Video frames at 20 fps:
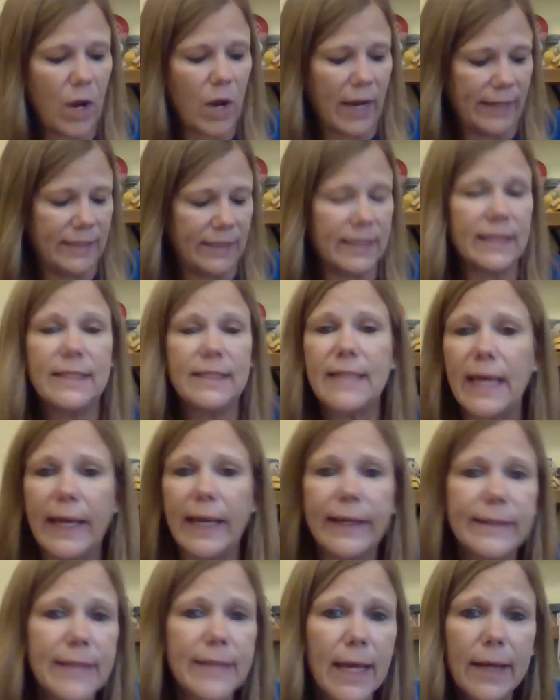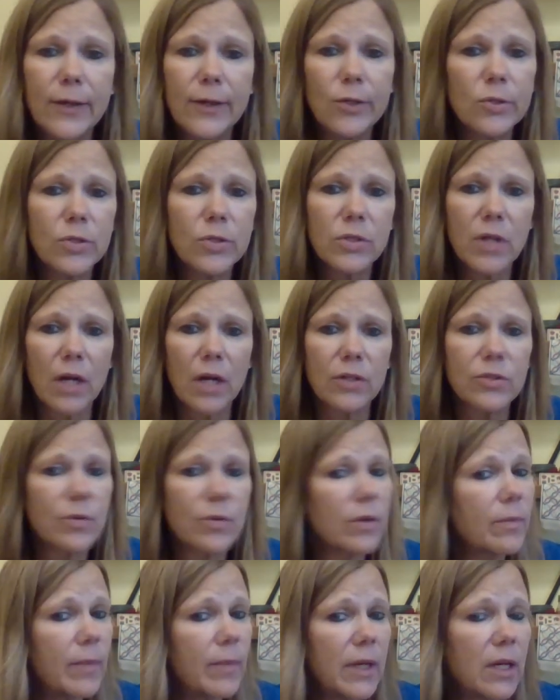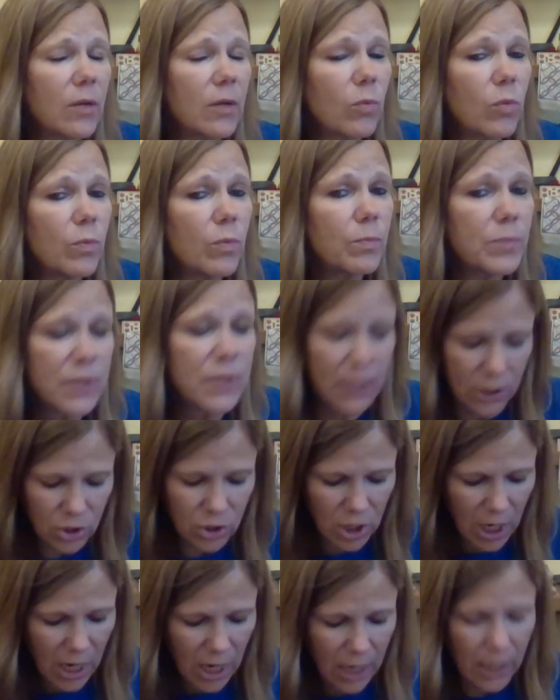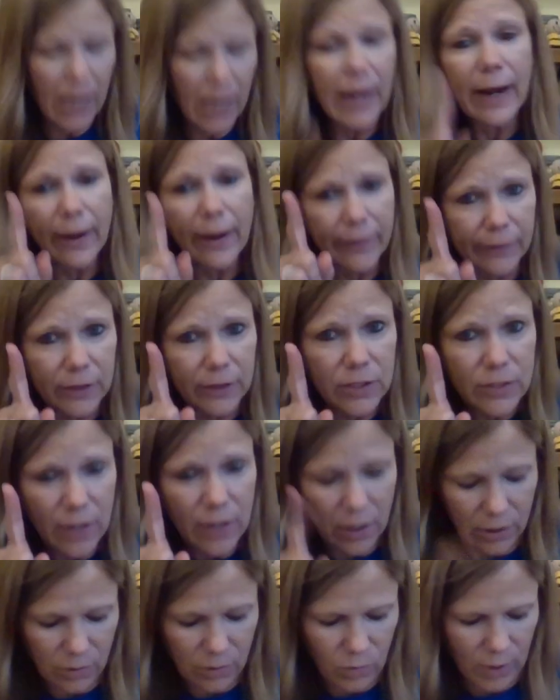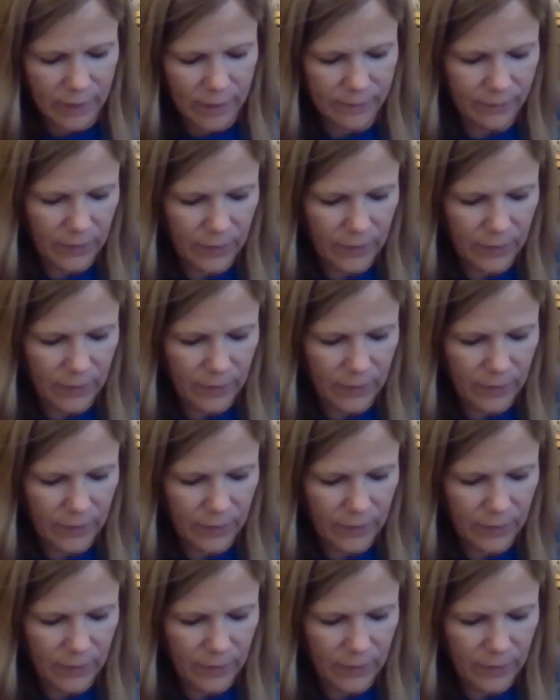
I did take 10 new starts with me to StitchCon and I only started one.